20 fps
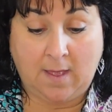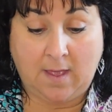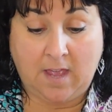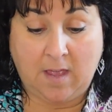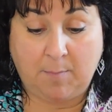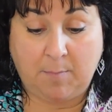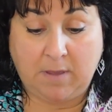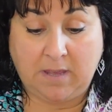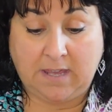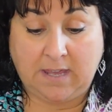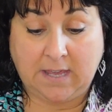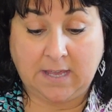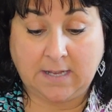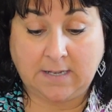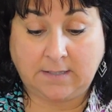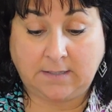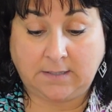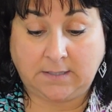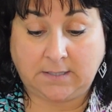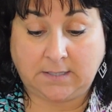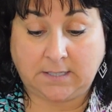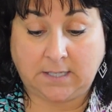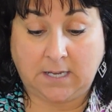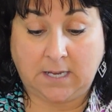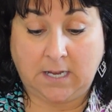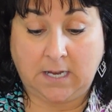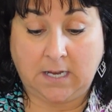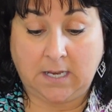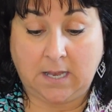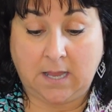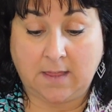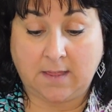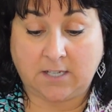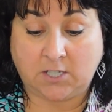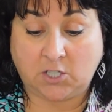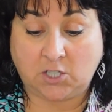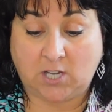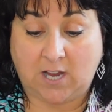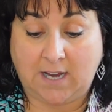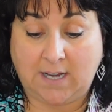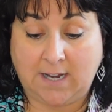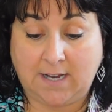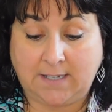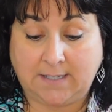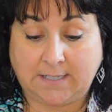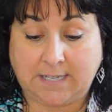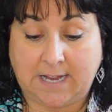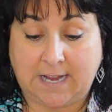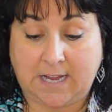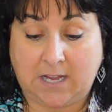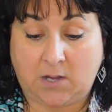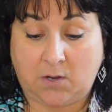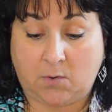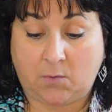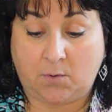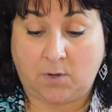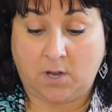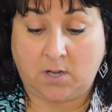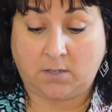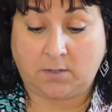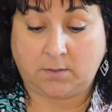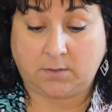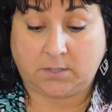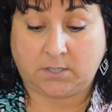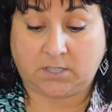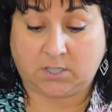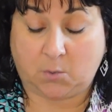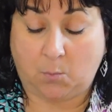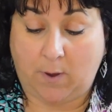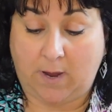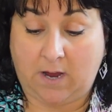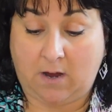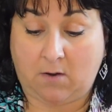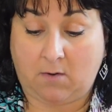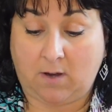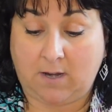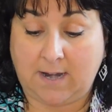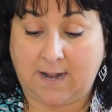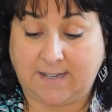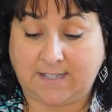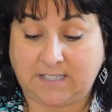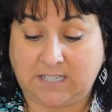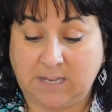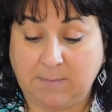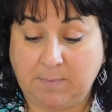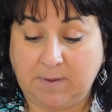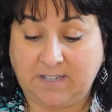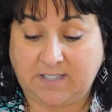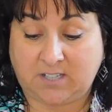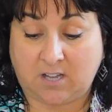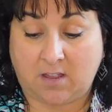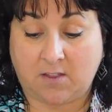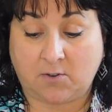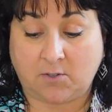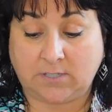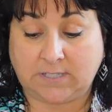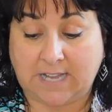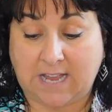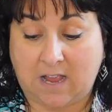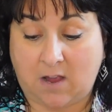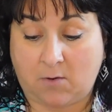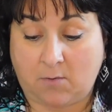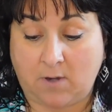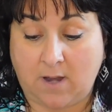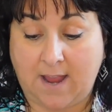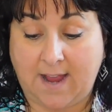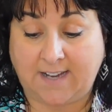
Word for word: it begins in the shaded town square in a sleepy southern town.